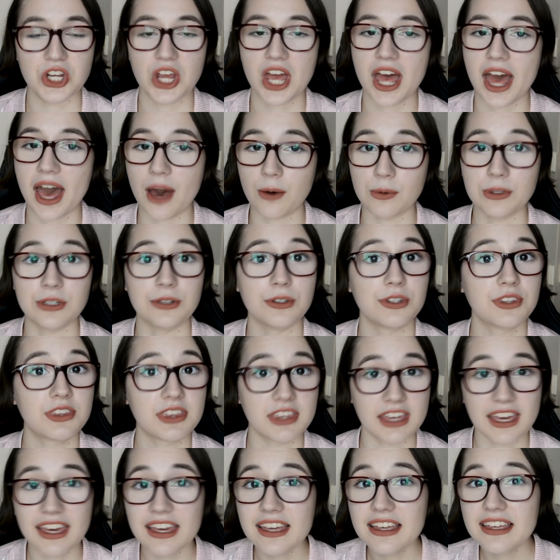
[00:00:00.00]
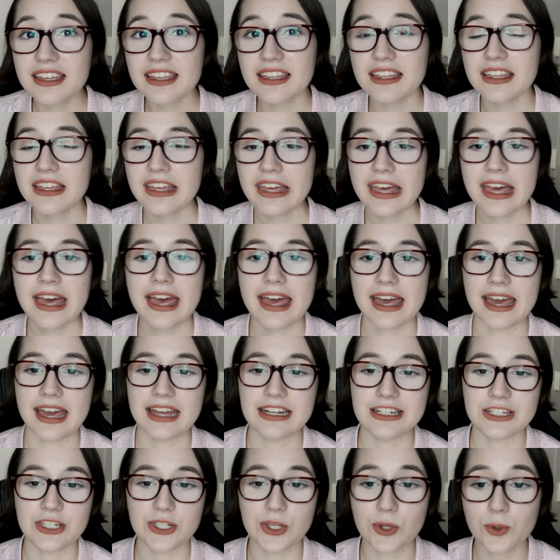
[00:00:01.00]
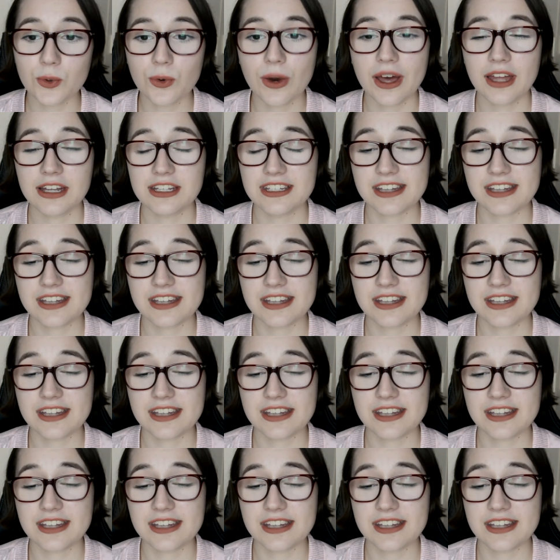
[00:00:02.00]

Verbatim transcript: how you think, and you